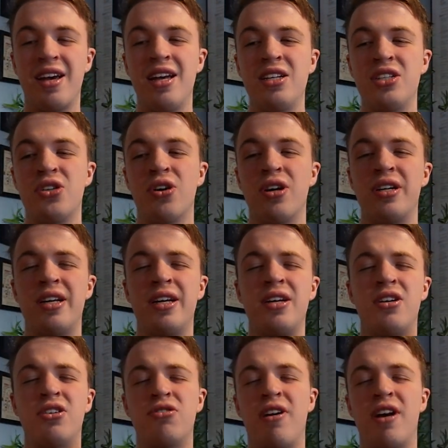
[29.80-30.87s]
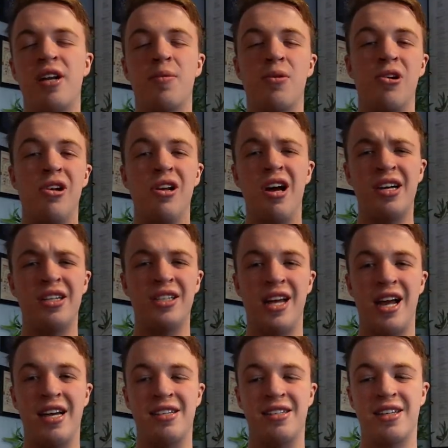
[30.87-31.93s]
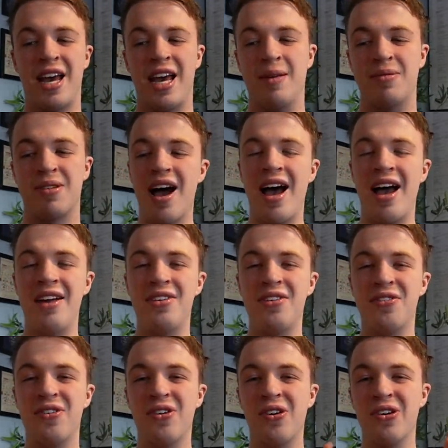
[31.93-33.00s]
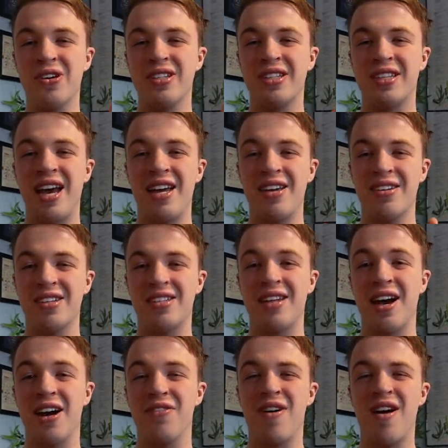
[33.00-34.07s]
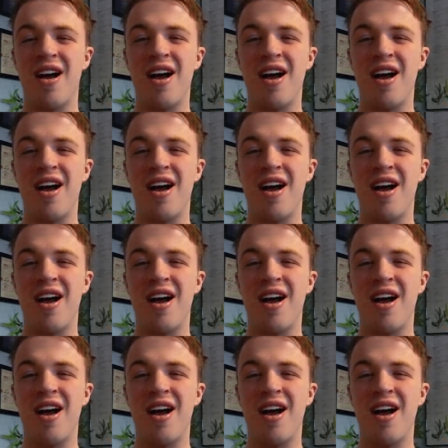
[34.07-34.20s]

enjoy the incredible lush landscapes, and of course get yourself